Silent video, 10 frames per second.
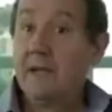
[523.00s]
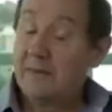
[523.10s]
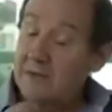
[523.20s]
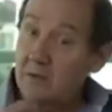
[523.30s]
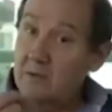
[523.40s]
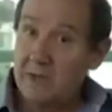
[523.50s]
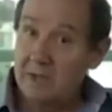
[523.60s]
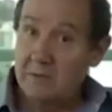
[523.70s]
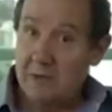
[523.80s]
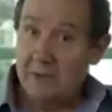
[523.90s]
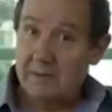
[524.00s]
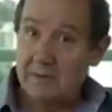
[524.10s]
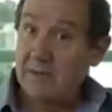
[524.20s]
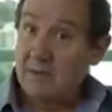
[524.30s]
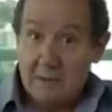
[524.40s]
This looks weird to us
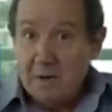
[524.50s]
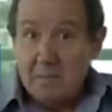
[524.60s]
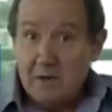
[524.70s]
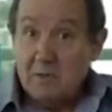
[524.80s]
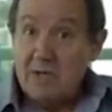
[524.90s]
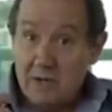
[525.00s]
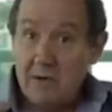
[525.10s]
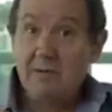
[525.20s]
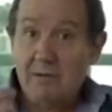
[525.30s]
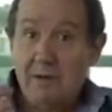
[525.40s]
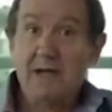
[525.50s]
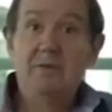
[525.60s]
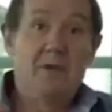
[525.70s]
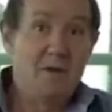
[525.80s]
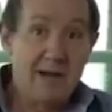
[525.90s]
simply because we don't
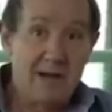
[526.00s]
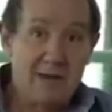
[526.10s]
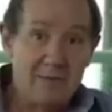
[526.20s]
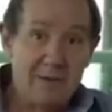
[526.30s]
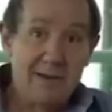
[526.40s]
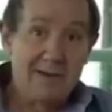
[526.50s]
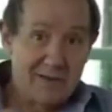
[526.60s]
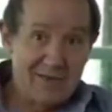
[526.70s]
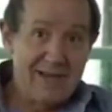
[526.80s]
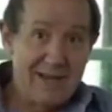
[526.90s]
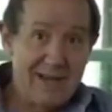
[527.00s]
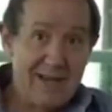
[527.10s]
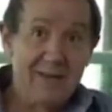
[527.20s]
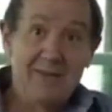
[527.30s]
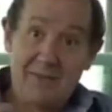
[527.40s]
live long enough to see
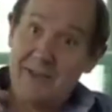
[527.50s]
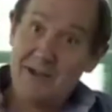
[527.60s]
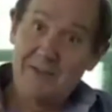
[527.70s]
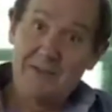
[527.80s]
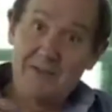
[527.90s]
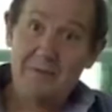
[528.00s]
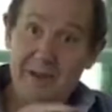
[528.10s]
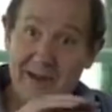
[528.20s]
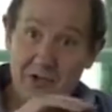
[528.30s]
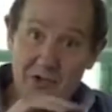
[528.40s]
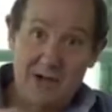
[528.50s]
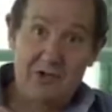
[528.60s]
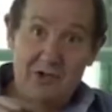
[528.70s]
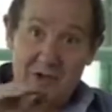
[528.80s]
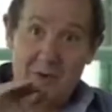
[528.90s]
that the Earth is in fact
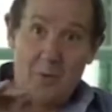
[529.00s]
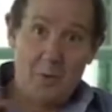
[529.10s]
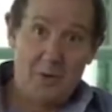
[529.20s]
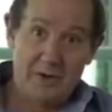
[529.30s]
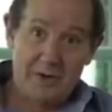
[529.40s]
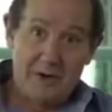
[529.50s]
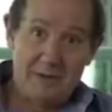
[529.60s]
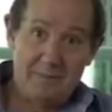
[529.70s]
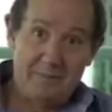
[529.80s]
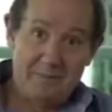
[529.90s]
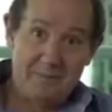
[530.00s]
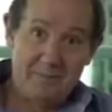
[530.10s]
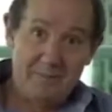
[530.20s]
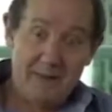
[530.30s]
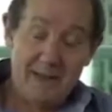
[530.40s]
changing all the time.
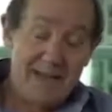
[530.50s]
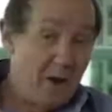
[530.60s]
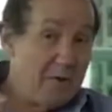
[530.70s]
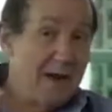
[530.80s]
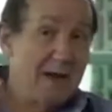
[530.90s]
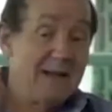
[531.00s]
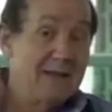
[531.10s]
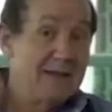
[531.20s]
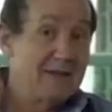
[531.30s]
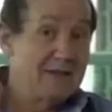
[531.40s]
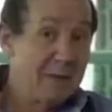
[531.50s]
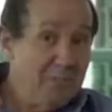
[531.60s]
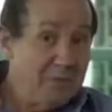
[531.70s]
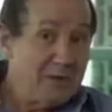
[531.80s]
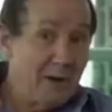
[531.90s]
Now, in fact,
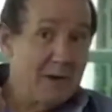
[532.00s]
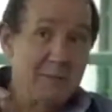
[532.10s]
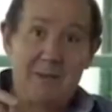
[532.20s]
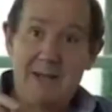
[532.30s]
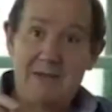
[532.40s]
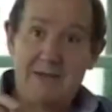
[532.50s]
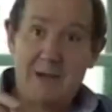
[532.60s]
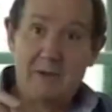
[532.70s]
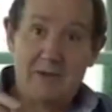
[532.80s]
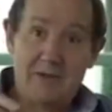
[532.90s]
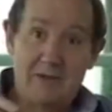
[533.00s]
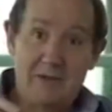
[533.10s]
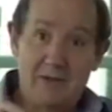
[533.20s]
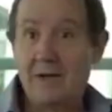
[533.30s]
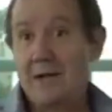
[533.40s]
some scholars began to notice this
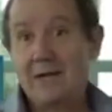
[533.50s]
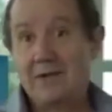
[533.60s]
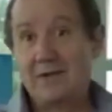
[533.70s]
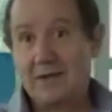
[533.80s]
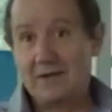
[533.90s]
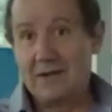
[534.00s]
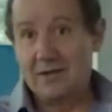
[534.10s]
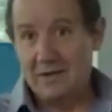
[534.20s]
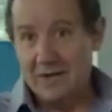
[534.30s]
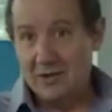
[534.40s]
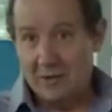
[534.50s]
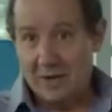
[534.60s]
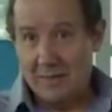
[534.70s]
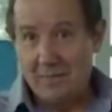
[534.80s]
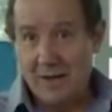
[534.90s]
as early as the 16th
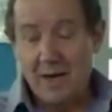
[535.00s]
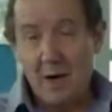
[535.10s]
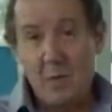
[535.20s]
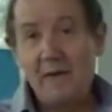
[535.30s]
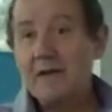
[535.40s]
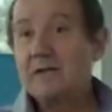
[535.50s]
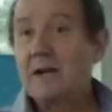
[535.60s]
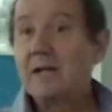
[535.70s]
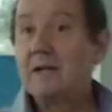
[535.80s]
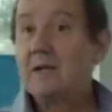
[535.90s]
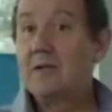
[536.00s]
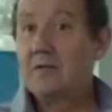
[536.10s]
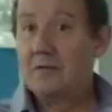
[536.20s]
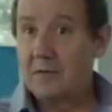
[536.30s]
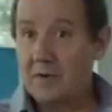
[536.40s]
century when they studied the
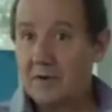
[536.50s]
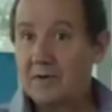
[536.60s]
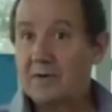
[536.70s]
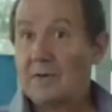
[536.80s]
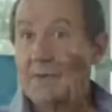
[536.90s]
first